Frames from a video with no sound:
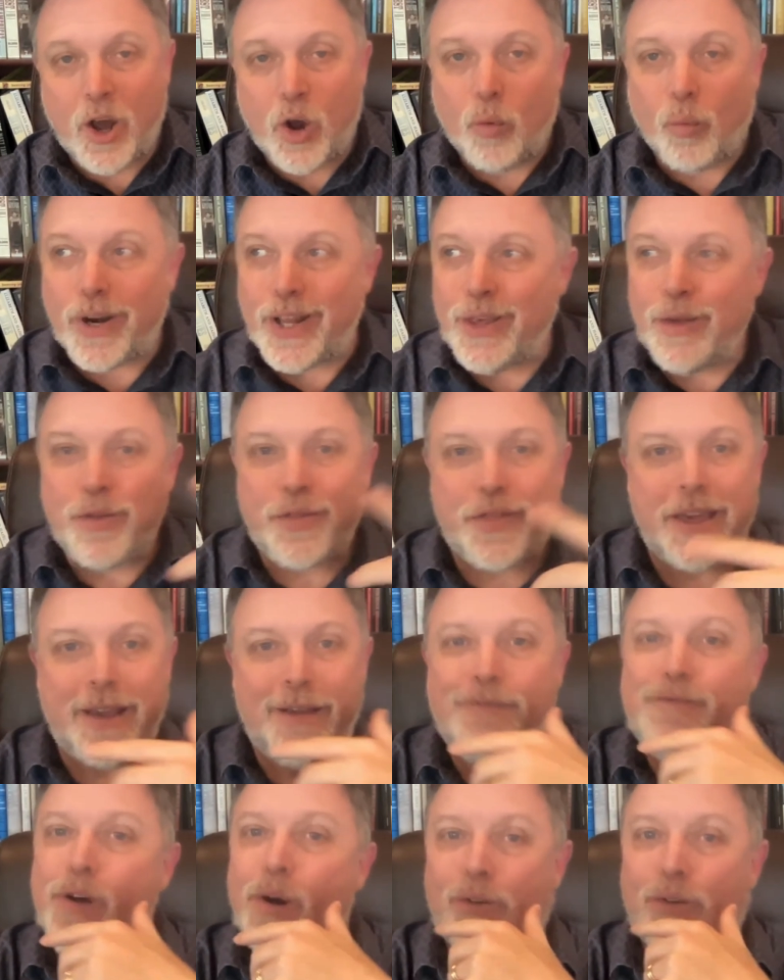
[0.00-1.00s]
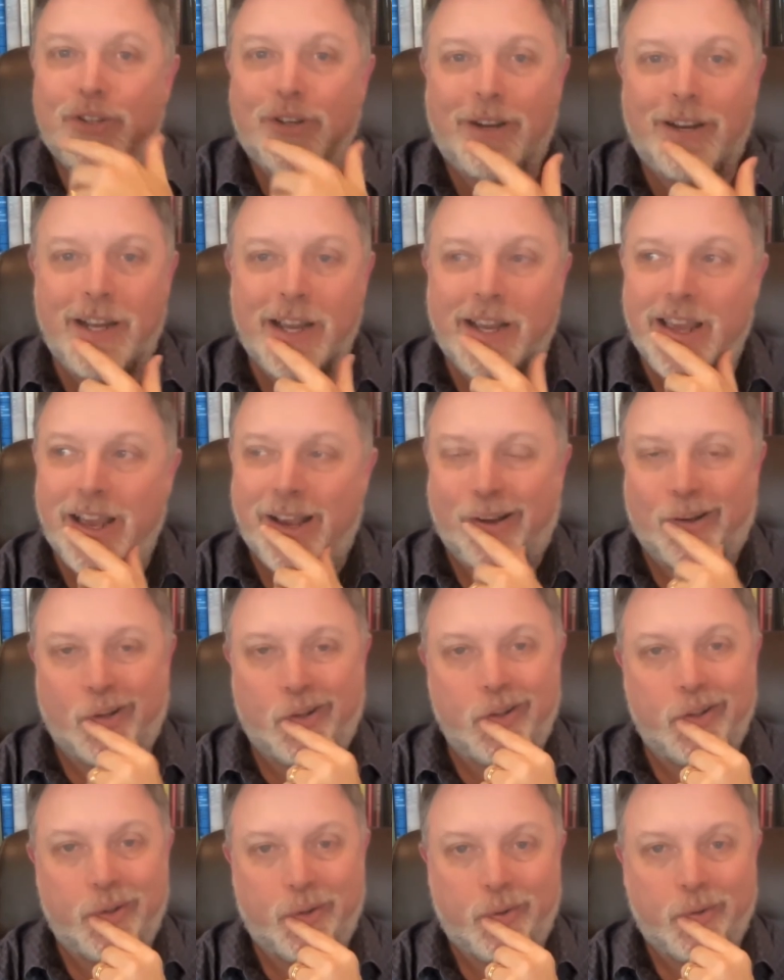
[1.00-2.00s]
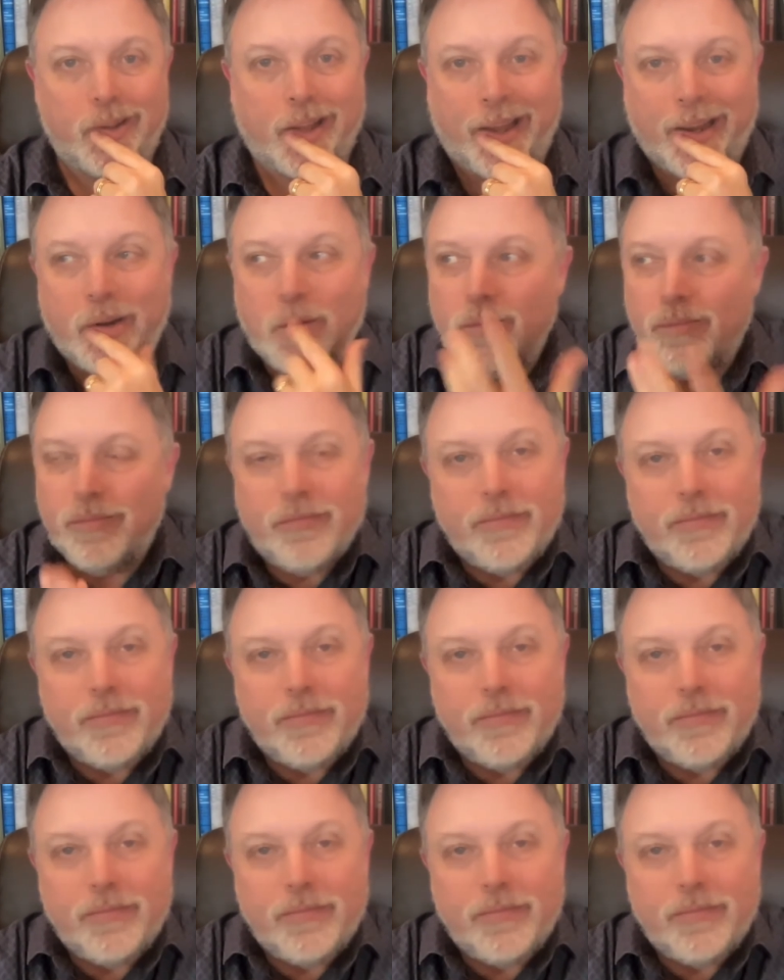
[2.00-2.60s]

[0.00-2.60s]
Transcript: what do you think folks are going to conclude? Like,